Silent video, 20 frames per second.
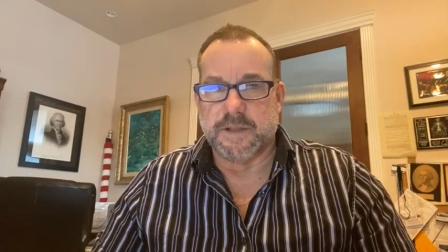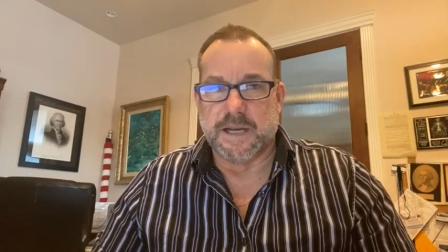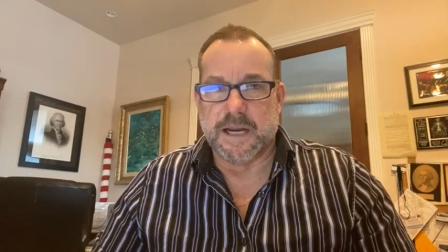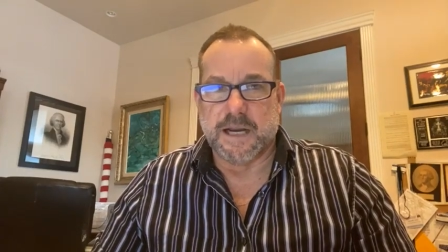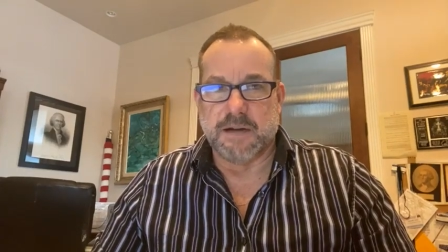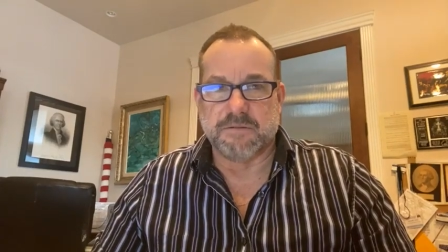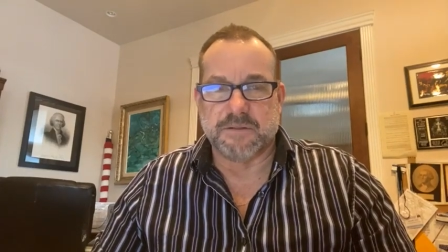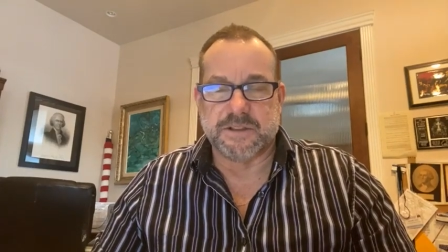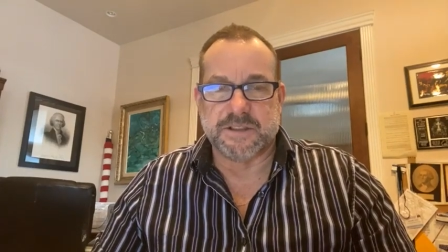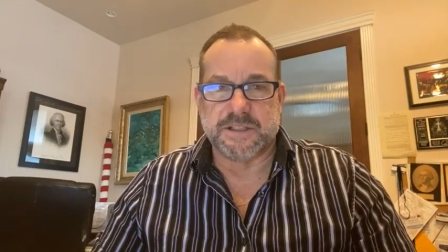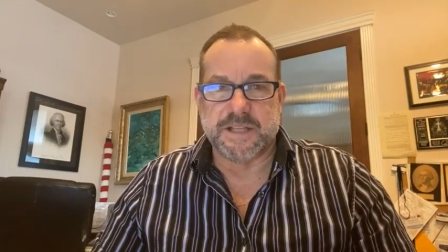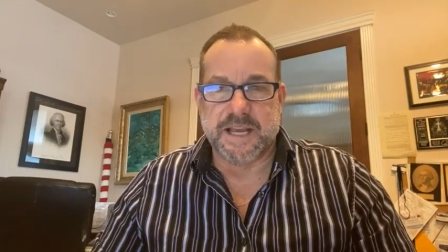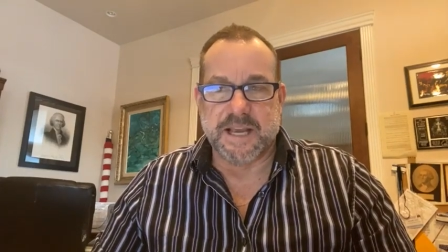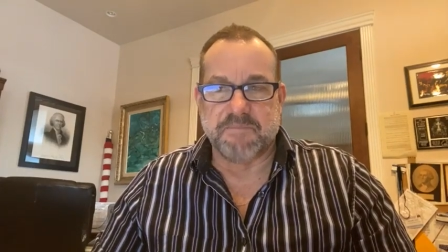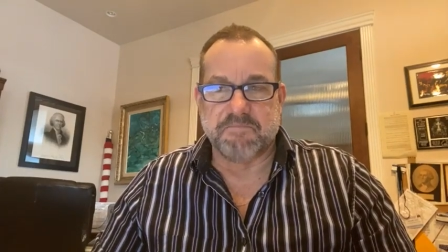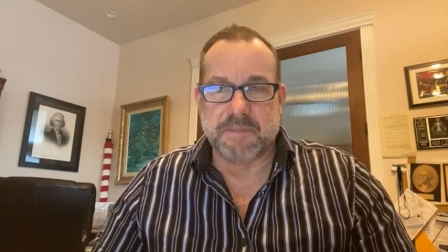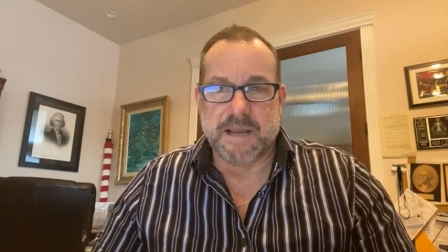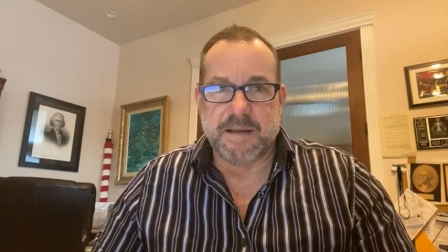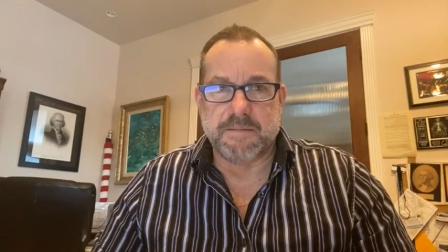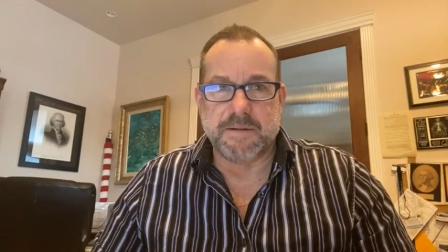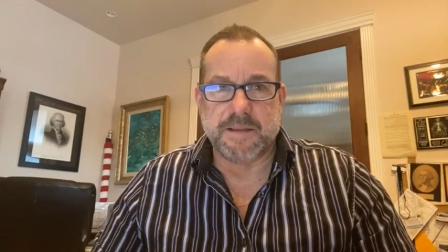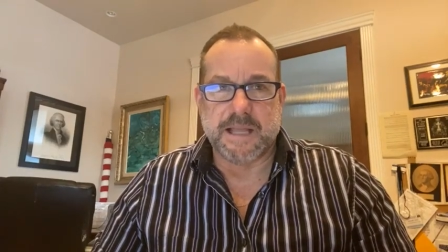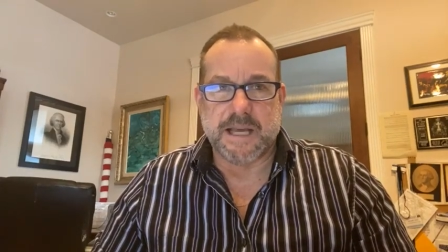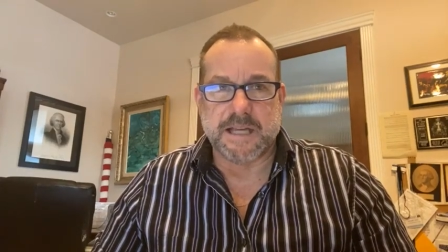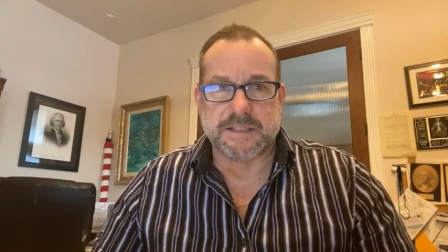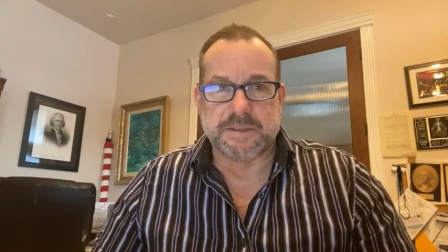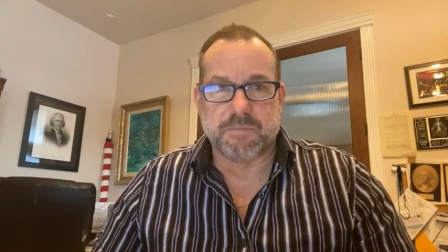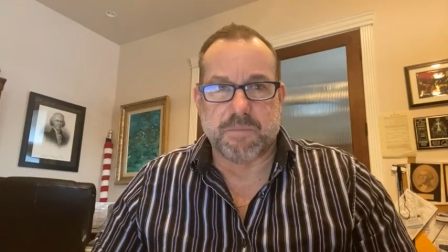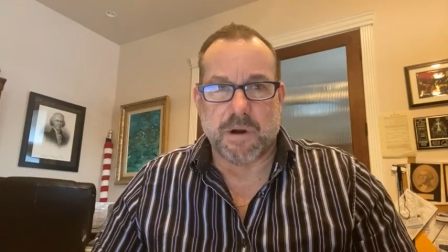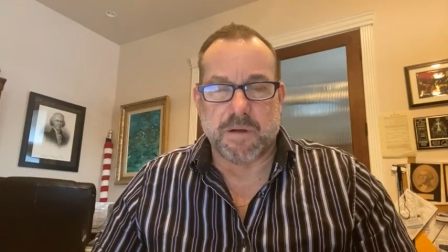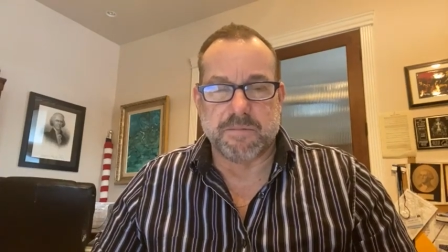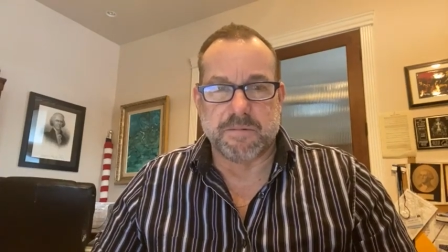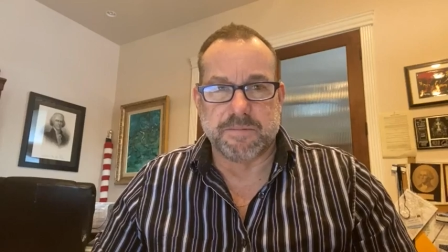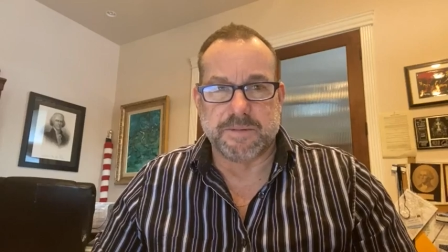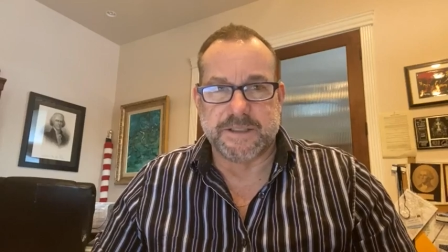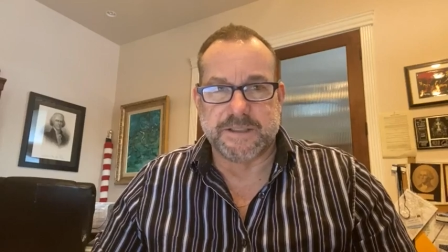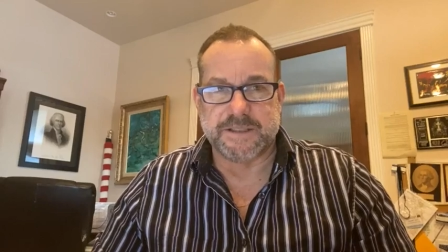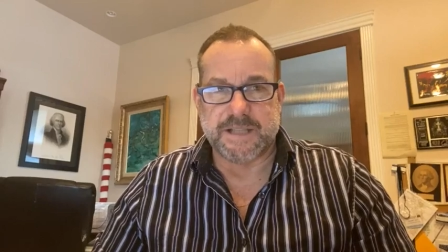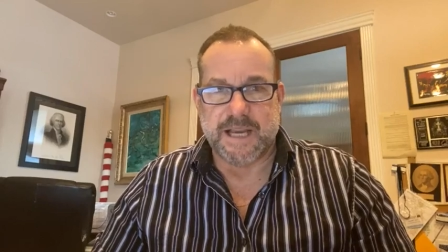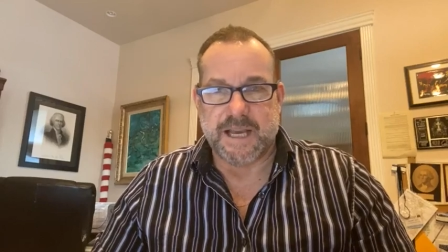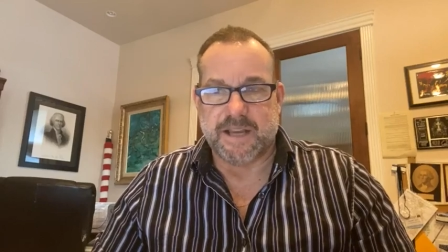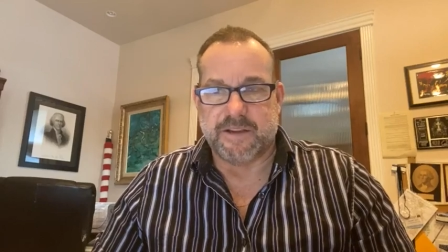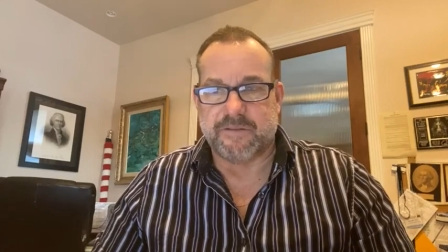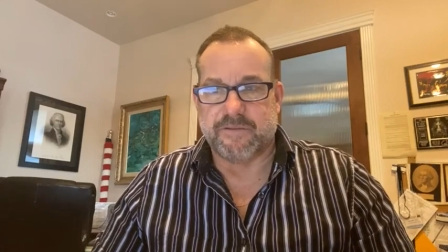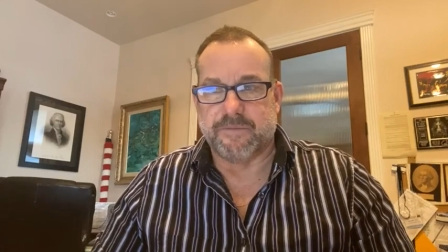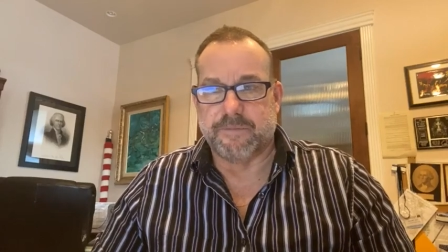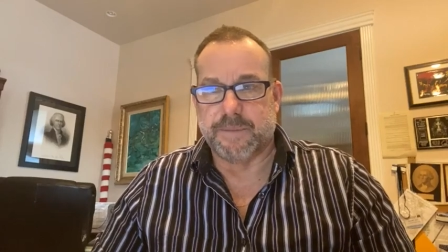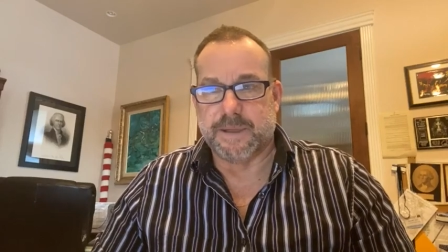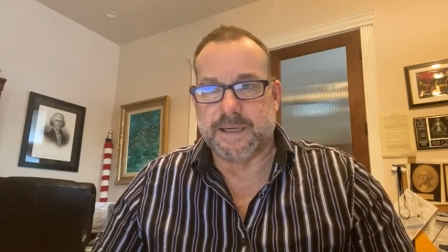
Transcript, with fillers: then I would say maybe that's probably safe.